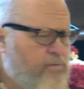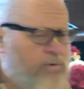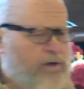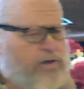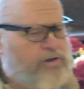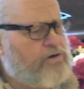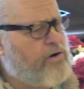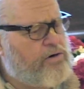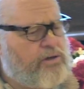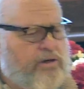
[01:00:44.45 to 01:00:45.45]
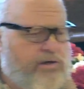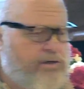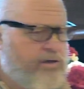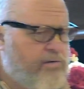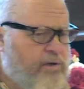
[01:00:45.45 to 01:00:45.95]
running his
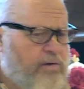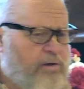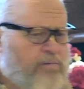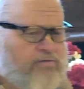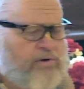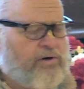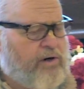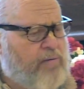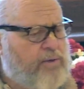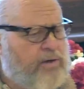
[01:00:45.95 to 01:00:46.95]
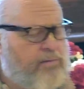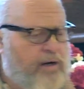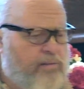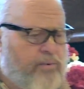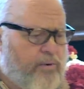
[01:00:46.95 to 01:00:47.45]
darshans and Vrindavan and
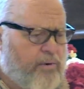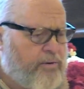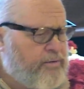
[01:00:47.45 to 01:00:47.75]
Mayapur.